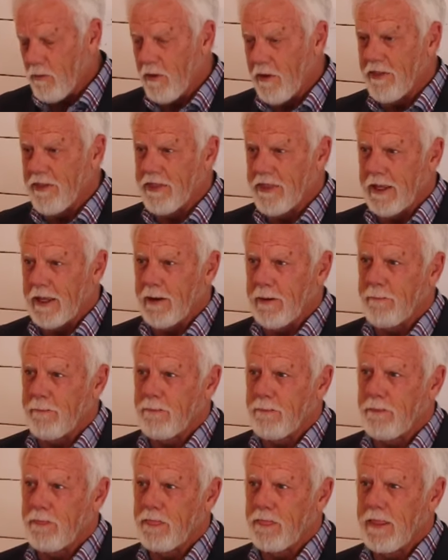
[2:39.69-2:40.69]
with
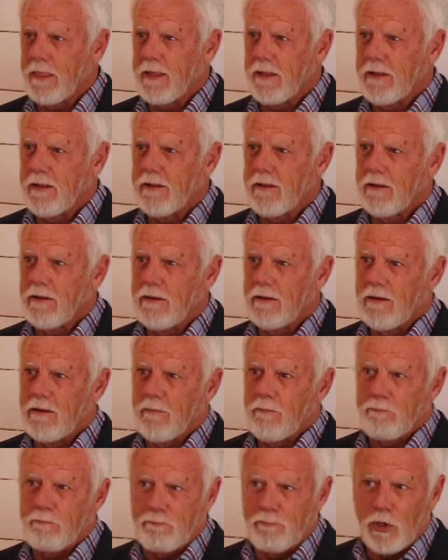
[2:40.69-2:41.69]
them
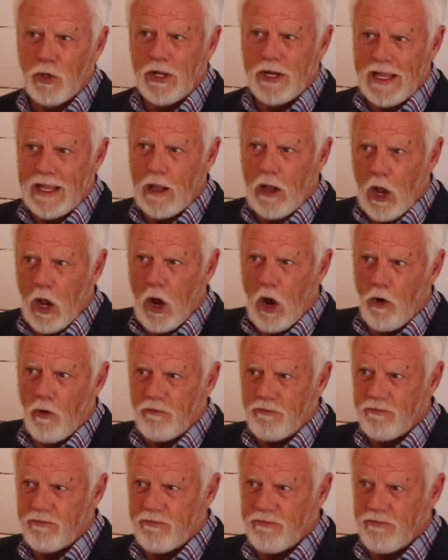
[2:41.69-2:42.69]
putting
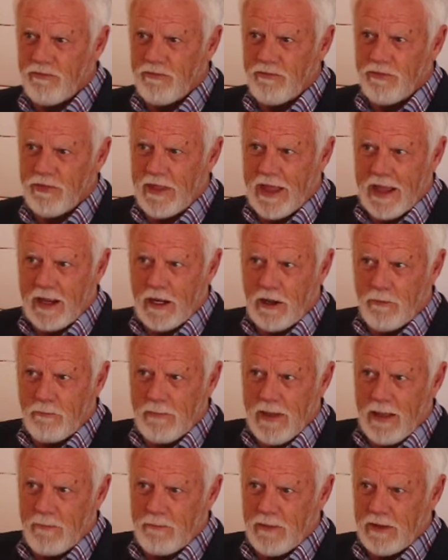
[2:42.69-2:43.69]
off that
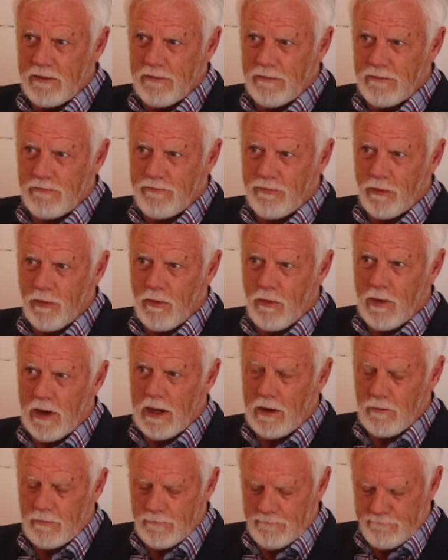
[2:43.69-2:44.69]
commandment for a
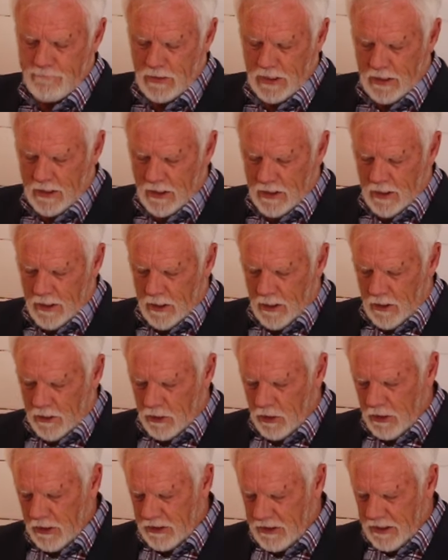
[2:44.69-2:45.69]
while?
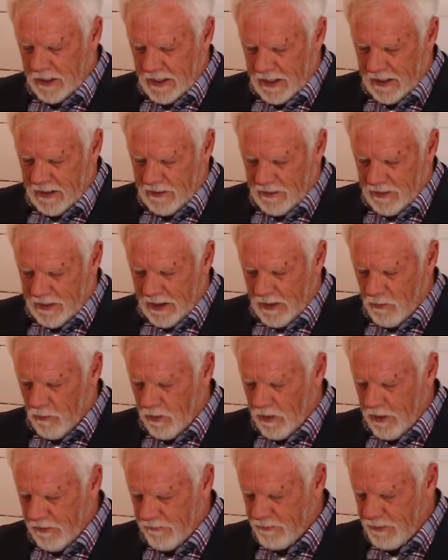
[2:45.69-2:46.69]
Do you think they
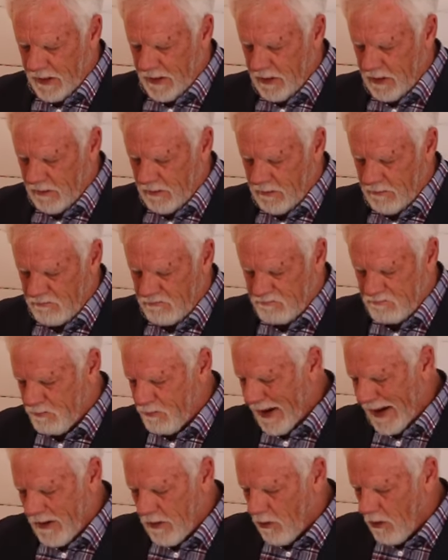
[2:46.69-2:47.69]
would have been
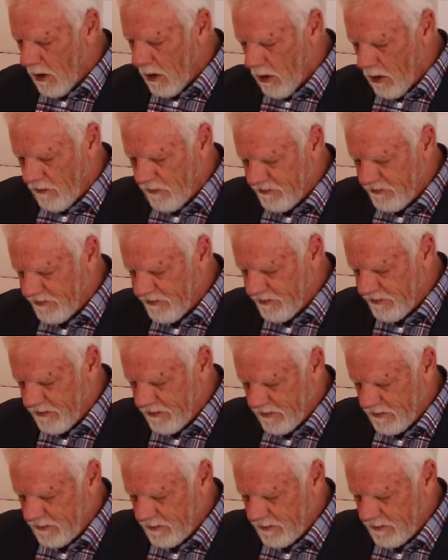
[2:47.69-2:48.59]
better off